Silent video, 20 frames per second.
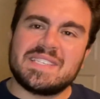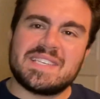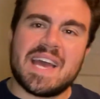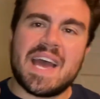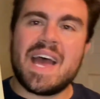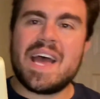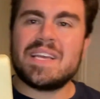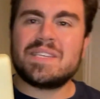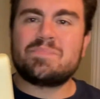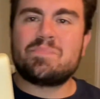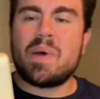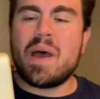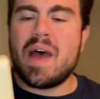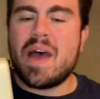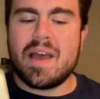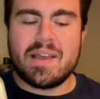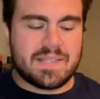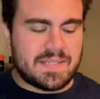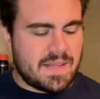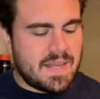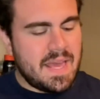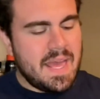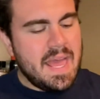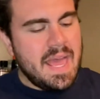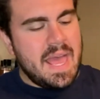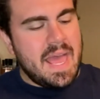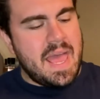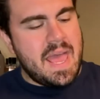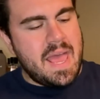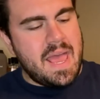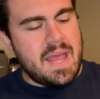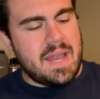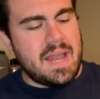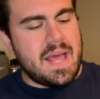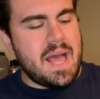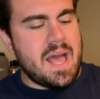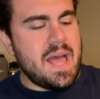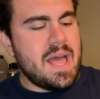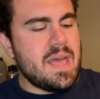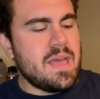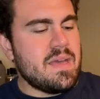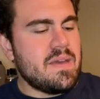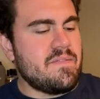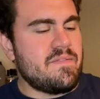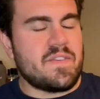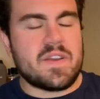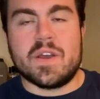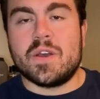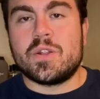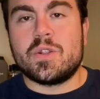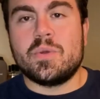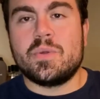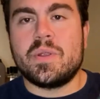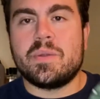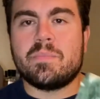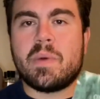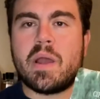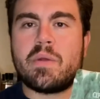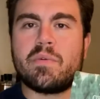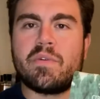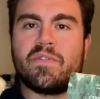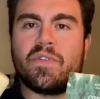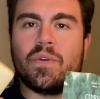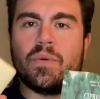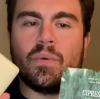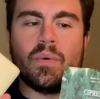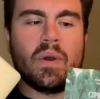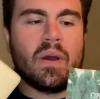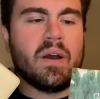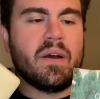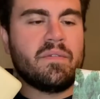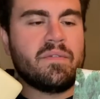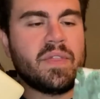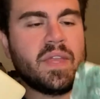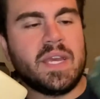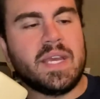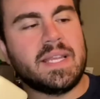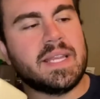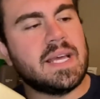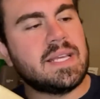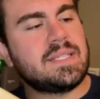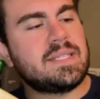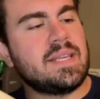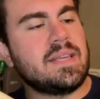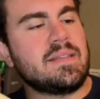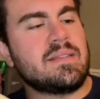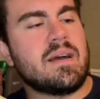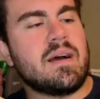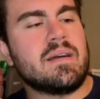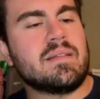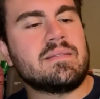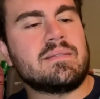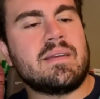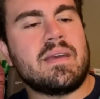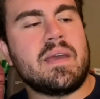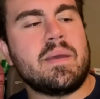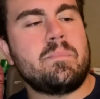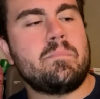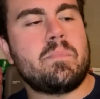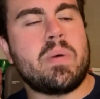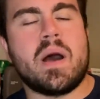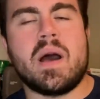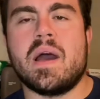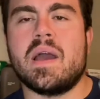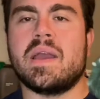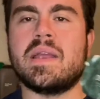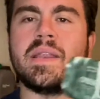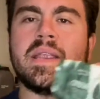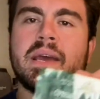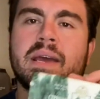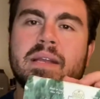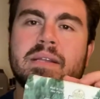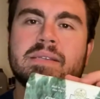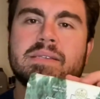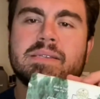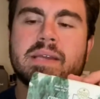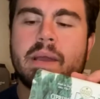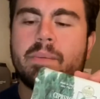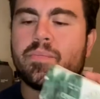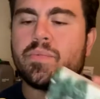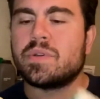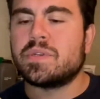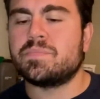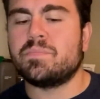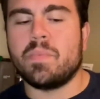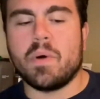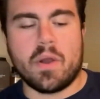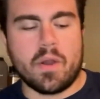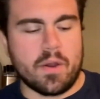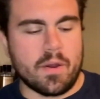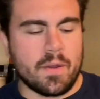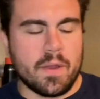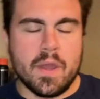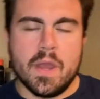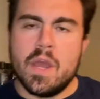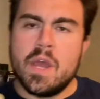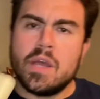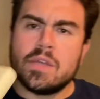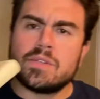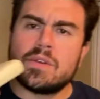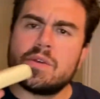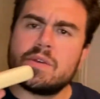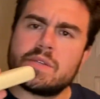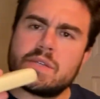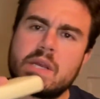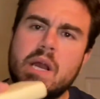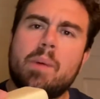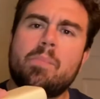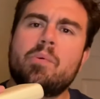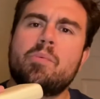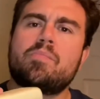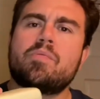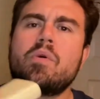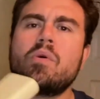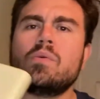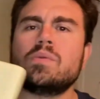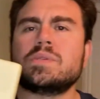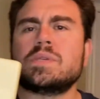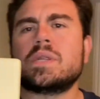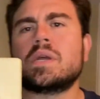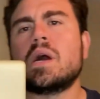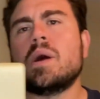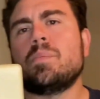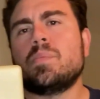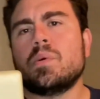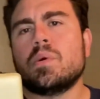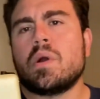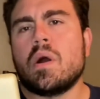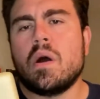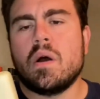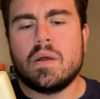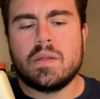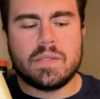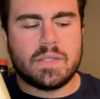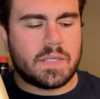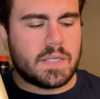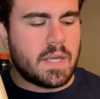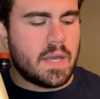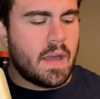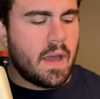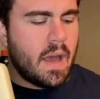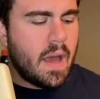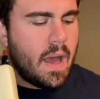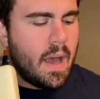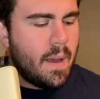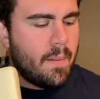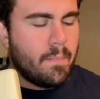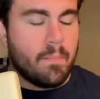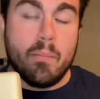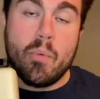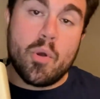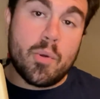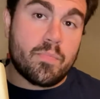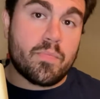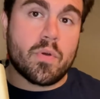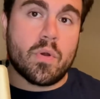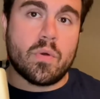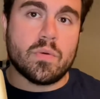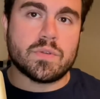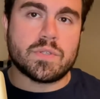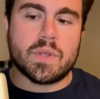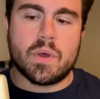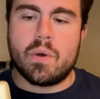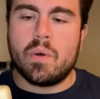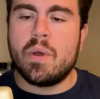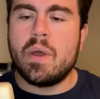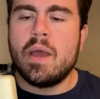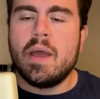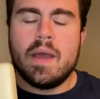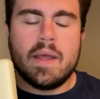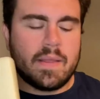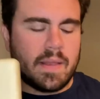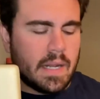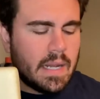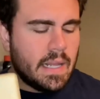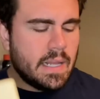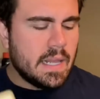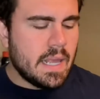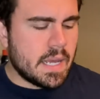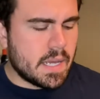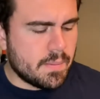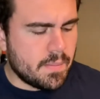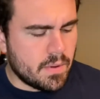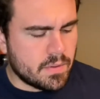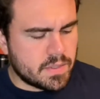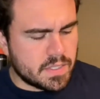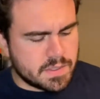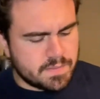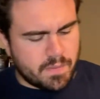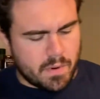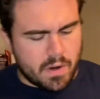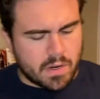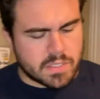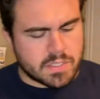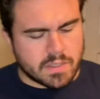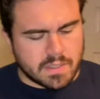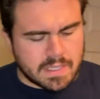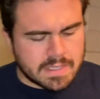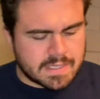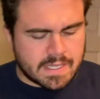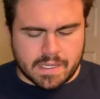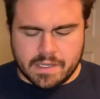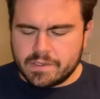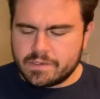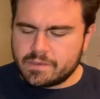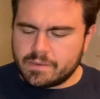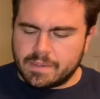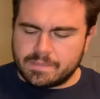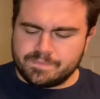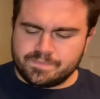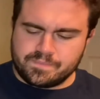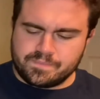has passed and I have concluded my review of the Nesti Dante Pine and Cypress bar. So there's a couple pros and a couple cons. More pros though that I like about this bar. So let's get into it.